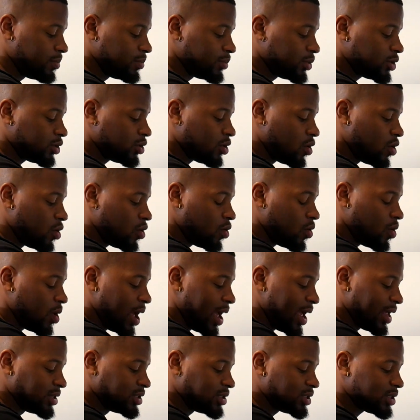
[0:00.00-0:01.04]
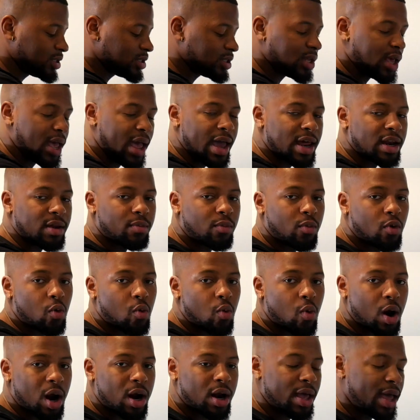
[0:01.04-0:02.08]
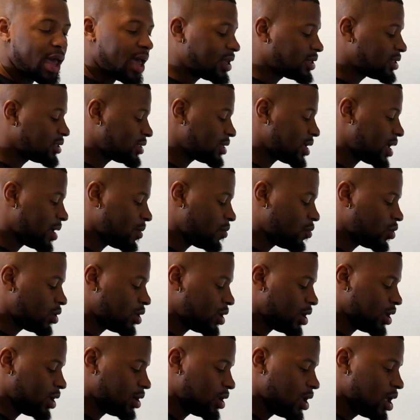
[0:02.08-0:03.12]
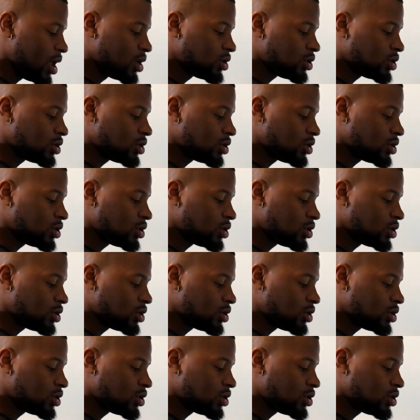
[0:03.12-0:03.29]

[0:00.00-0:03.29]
So I just added more water as time went on.